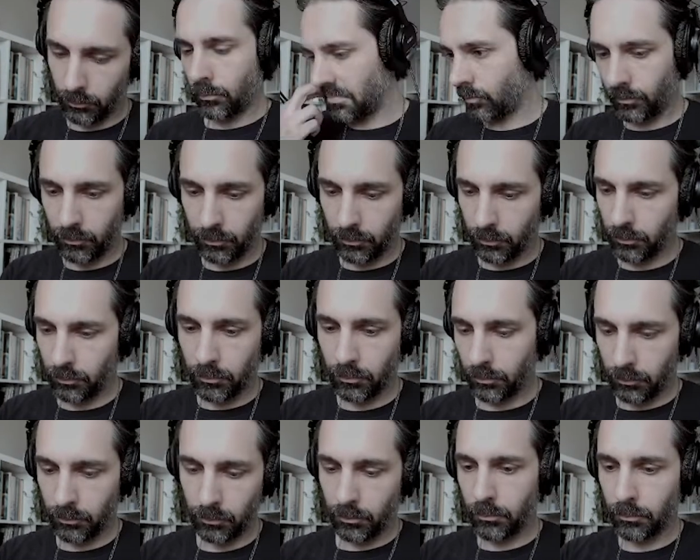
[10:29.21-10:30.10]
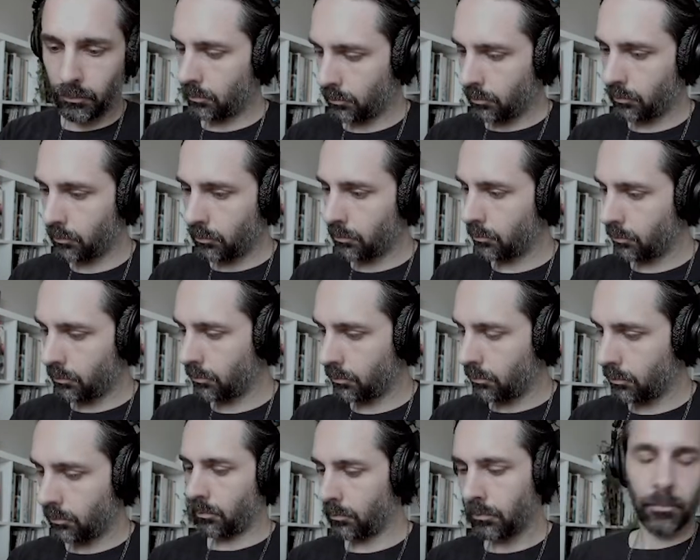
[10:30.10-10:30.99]
do crazy backgrounds,
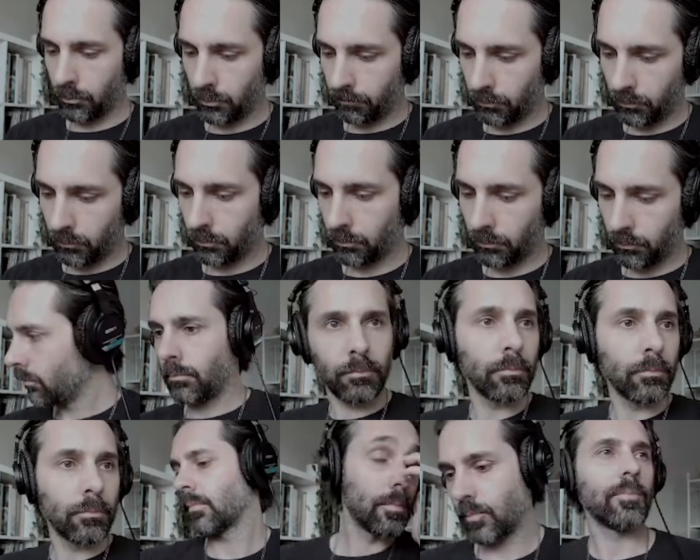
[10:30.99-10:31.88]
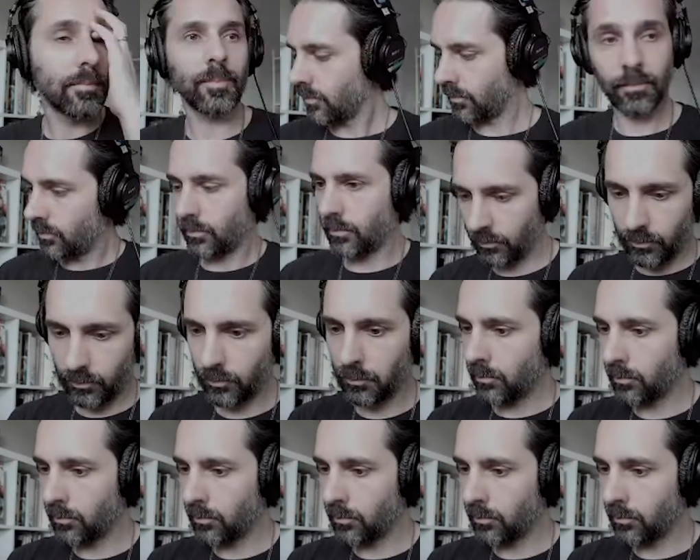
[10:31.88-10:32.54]
use spray paint or whatever,